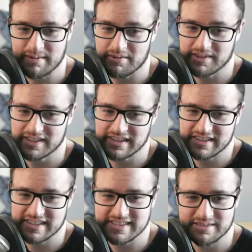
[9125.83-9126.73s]
really good. It
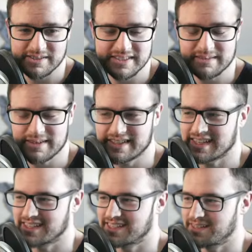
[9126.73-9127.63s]
doesn't always come out
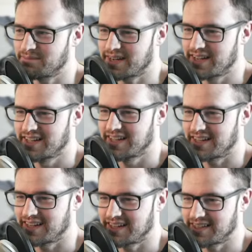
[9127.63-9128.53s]
that good, but
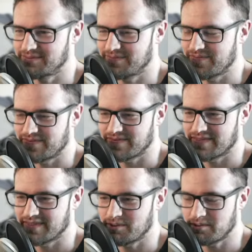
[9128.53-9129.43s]

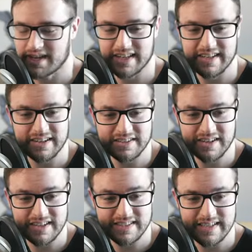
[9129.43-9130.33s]
well, we had the good
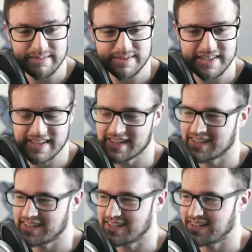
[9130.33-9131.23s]
concept, and then
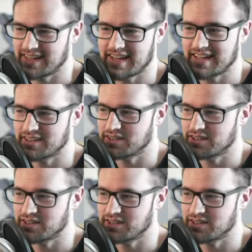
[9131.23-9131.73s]
I had a good